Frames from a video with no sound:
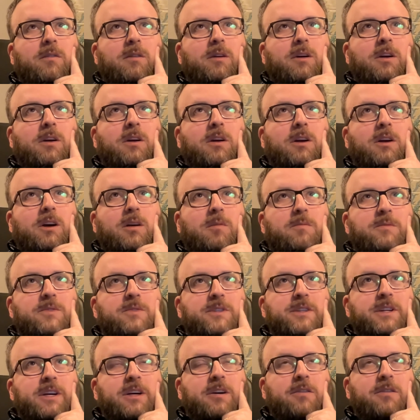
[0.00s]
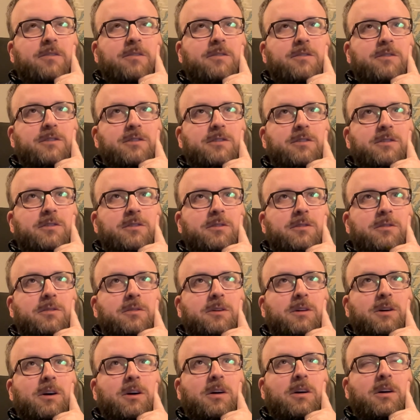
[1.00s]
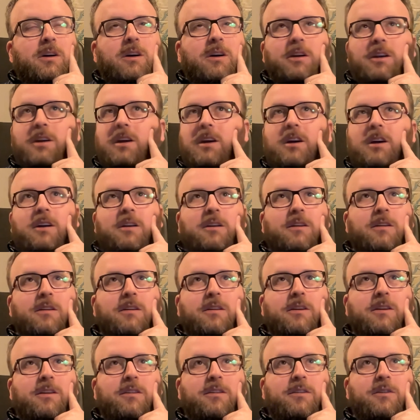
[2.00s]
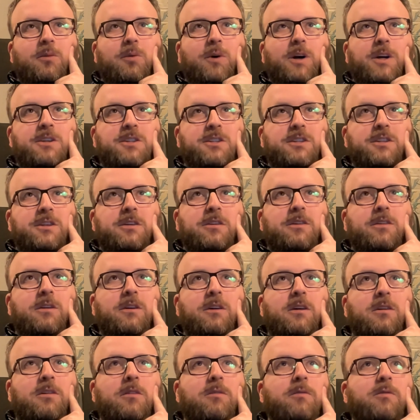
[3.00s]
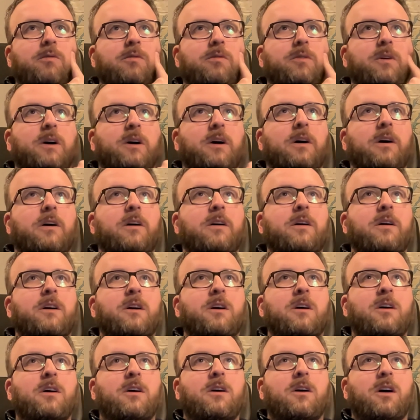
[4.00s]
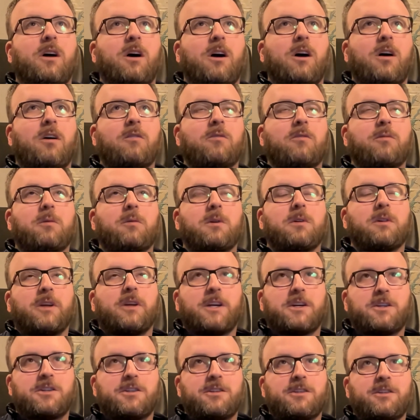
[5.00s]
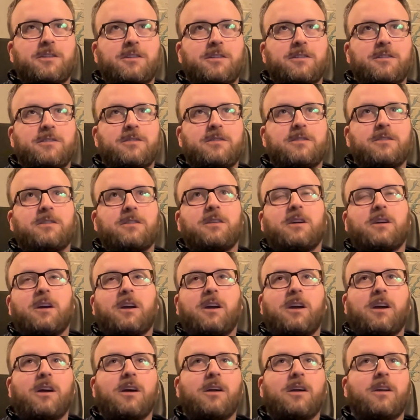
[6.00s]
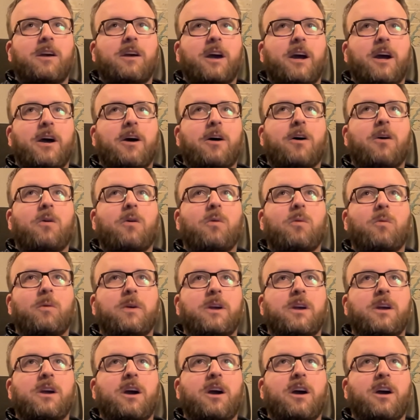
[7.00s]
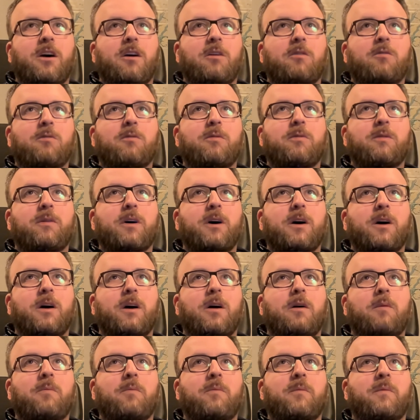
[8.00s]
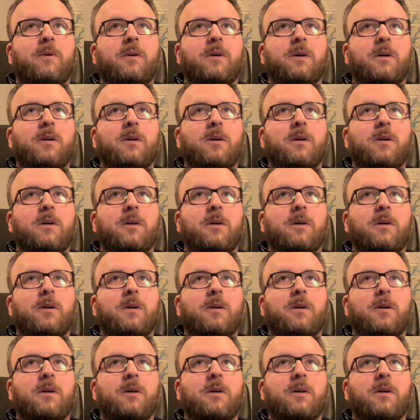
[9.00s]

it comes down to again this question of relations and how we have and